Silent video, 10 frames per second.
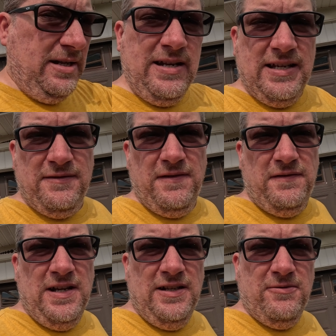in the next
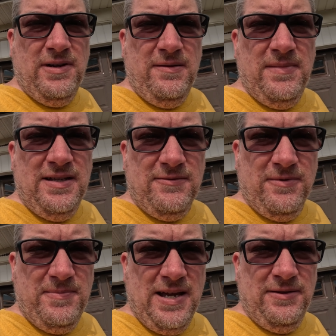15-20 minutes.
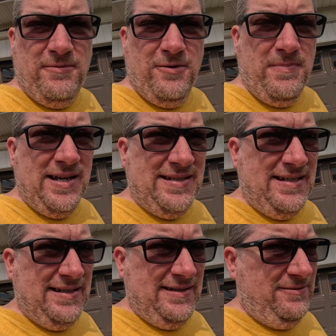We'll be on the road by
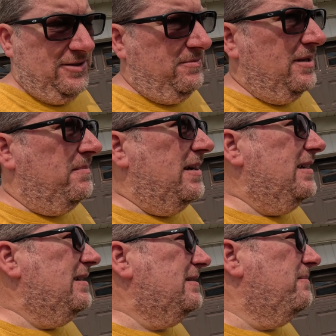6. We should be up
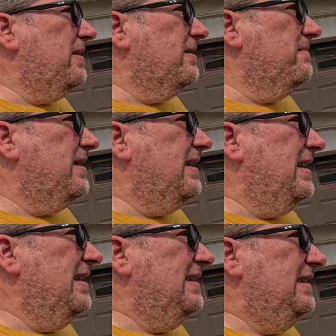at the park
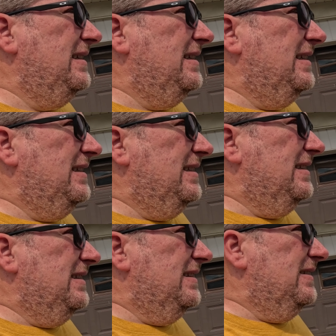by,
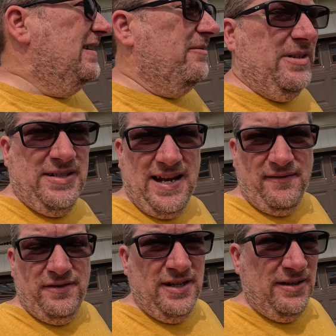we're gonna
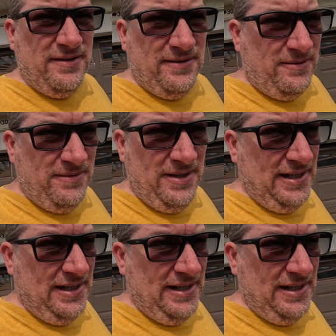stop for dinner, so